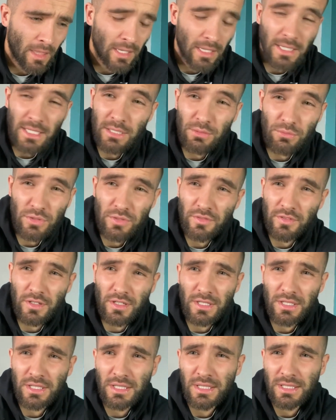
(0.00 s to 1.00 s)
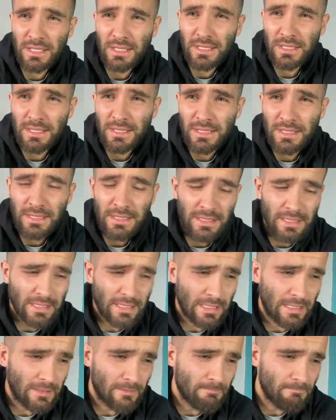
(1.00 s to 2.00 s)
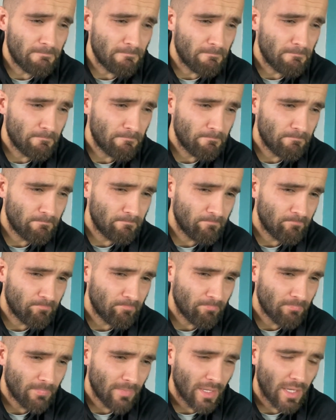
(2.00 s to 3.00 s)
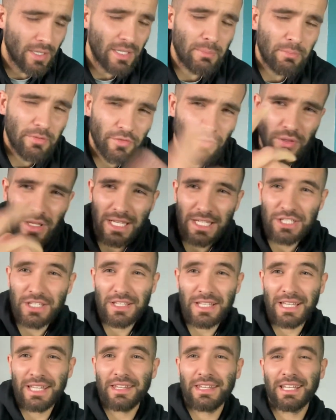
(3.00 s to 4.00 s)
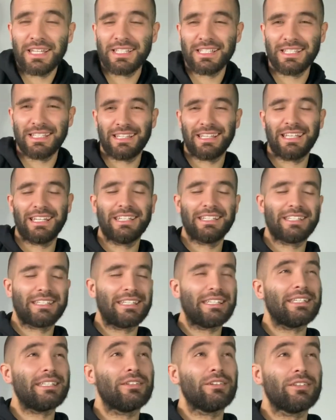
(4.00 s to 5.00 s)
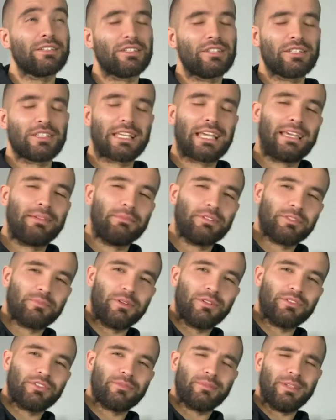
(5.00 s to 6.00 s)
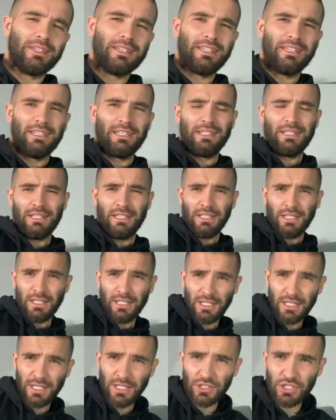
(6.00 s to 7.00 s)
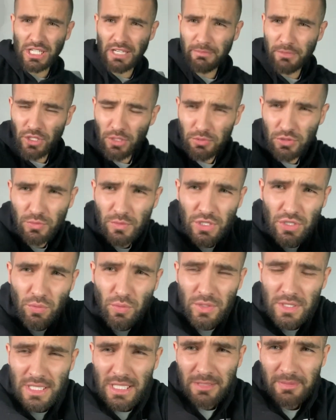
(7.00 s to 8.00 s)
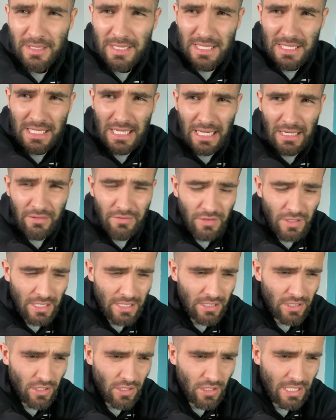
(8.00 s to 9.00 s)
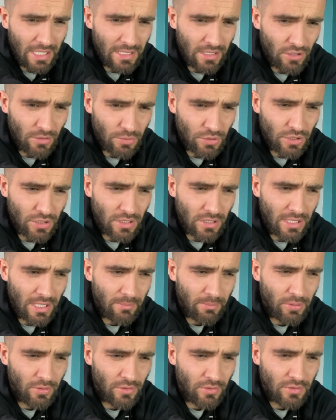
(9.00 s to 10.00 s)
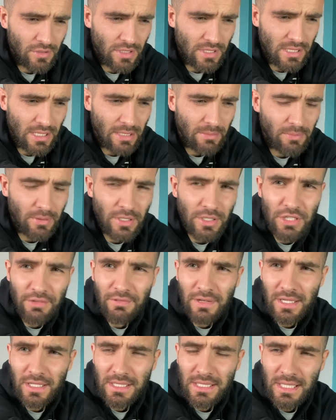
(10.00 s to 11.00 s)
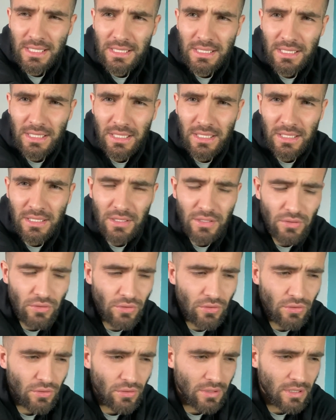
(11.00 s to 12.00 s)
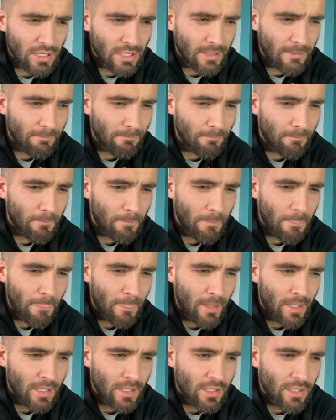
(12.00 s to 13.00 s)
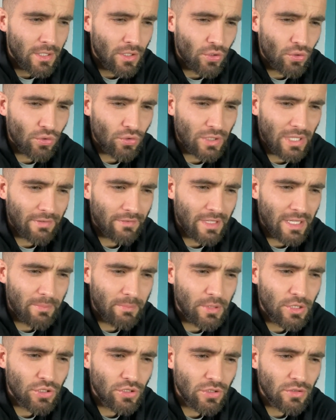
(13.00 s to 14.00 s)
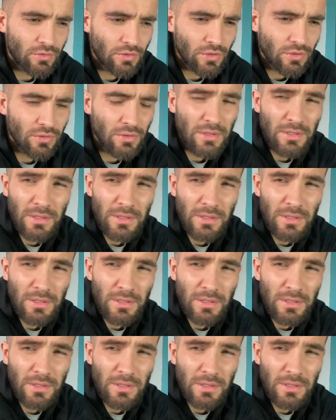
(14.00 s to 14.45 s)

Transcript: it was fine. Oh yeah, before that actually, the anaesthesiologist came and spoke to me, and she gave me an option which I wasn't expecting to have. I had the option to get put to sleep in a general anaesthetic, or have an epidural,